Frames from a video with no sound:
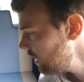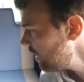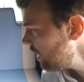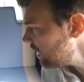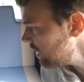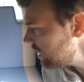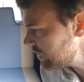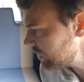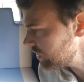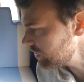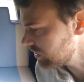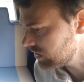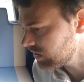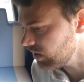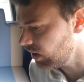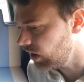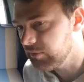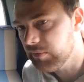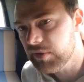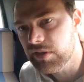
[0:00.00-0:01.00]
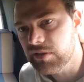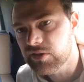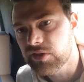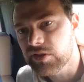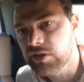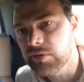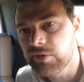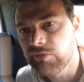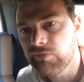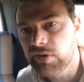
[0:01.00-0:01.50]
it's just time
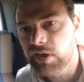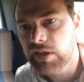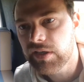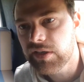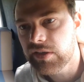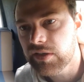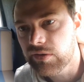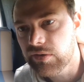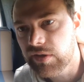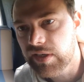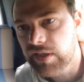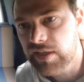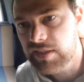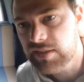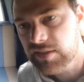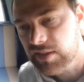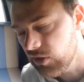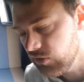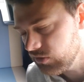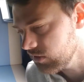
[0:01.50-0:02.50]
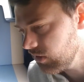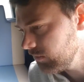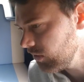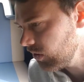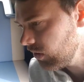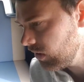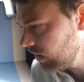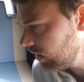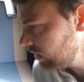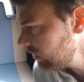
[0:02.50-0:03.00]
consuming, really. You don't need any skills. I'm
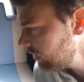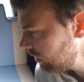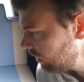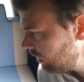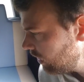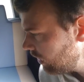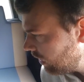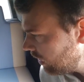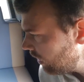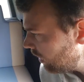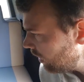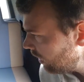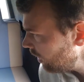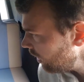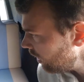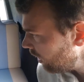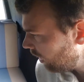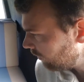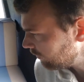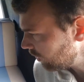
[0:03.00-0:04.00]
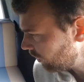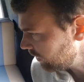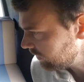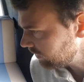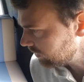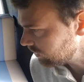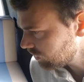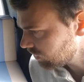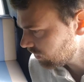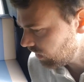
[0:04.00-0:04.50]
not in
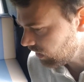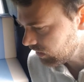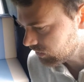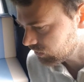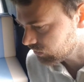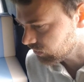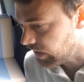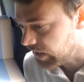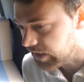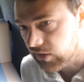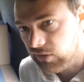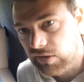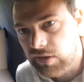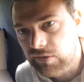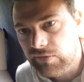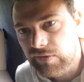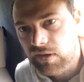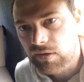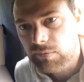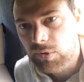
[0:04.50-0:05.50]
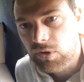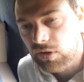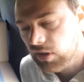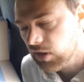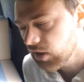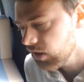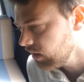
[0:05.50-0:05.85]
the trade or anything. I'm not an